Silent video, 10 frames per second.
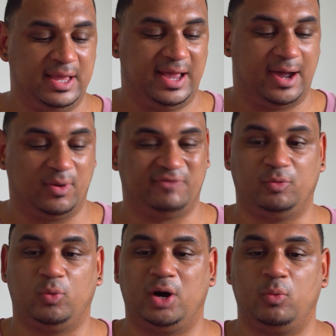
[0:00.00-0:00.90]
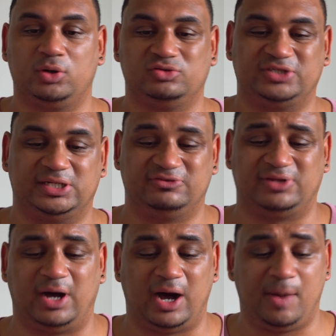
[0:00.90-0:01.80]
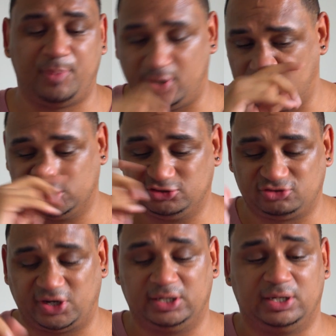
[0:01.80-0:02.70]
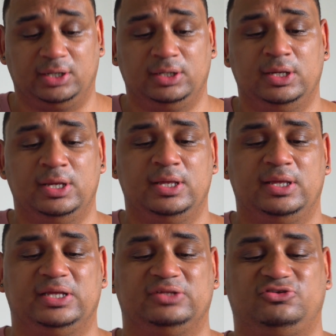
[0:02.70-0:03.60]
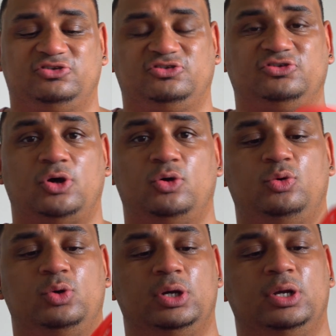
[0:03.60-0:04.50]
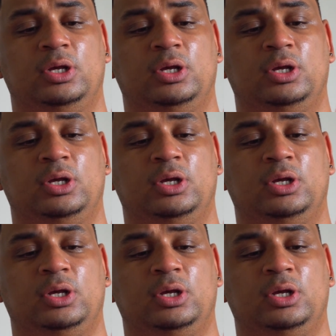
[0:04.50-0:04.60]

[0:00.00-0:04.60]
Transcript: However, what I will say is the upper on this trainer is so,